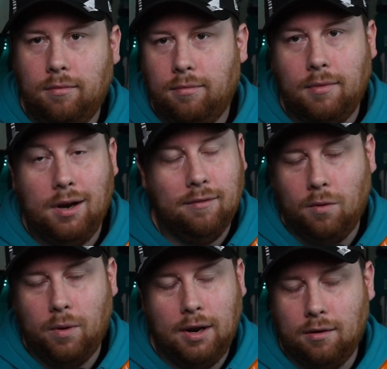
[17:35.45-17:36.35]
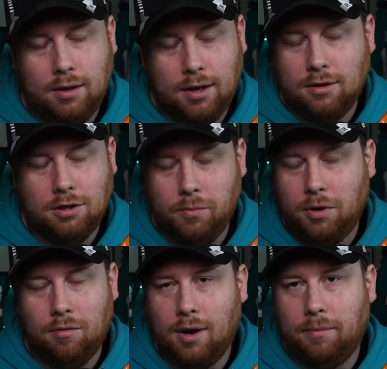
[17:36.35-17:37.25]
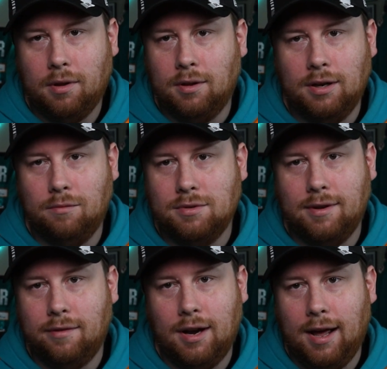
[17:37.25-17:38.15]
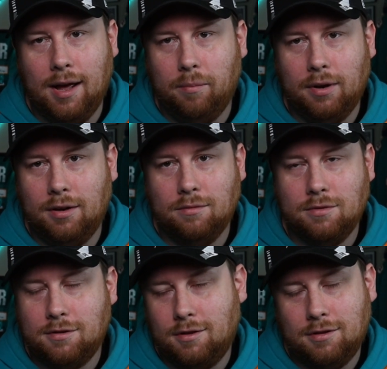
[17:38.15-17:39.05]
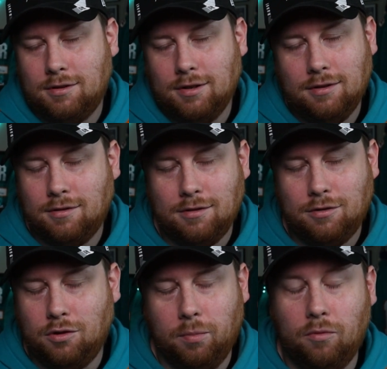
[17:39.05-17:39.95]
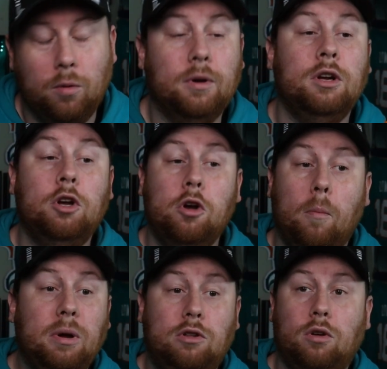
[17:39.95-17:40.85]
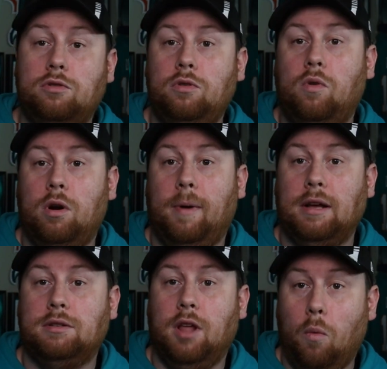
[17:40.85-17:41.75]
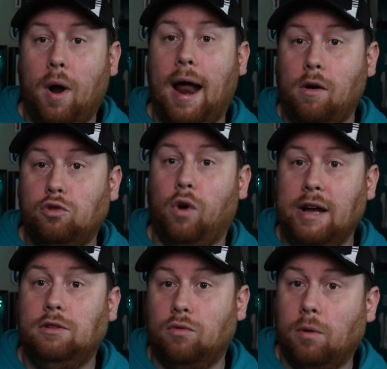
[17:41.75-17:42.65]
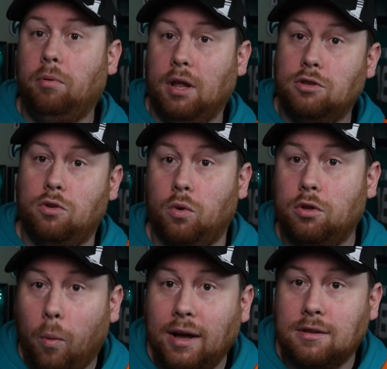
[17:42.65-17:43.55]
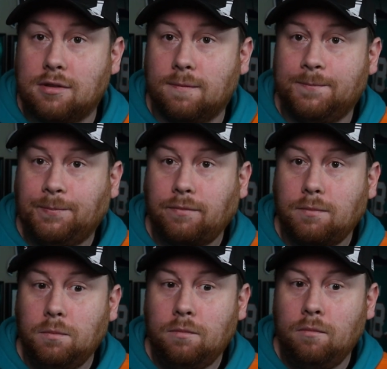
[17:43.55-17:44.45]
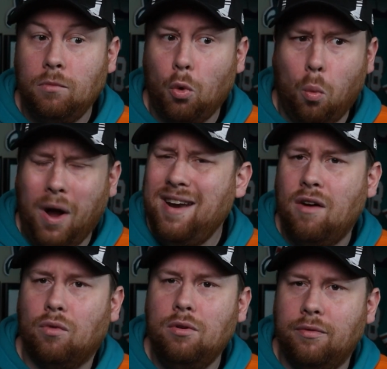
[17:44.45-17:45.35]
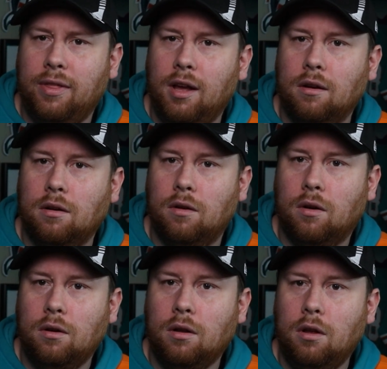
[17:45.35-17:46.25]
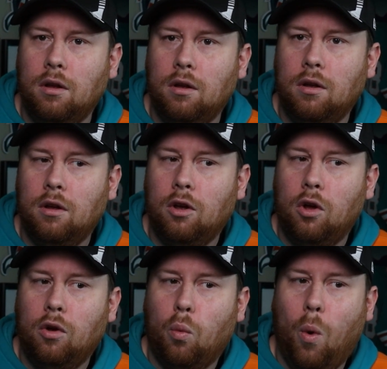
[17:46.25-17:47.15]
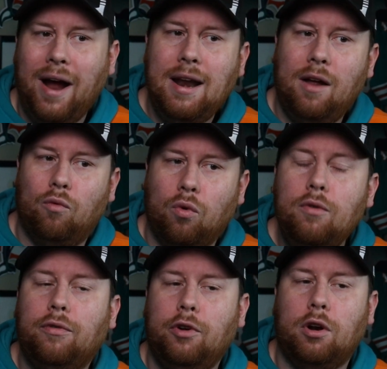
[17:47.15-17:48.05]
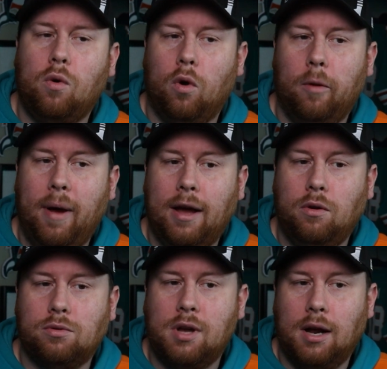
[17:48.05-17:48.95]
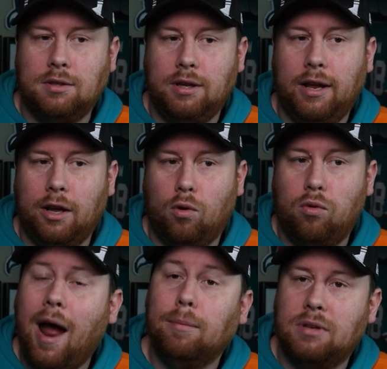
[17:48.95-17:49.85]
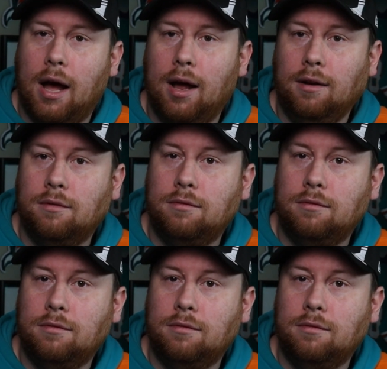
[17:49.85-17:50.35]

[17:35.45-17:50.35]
They never went out and got Jimmy Garoppolo. That was never going to happen. It was a stupid rumor. But those two quarterbacks, they went out and tried to replace Tua twice. Why not root for the underdog? Why not root for your quarterback who's constantly getting crapped on?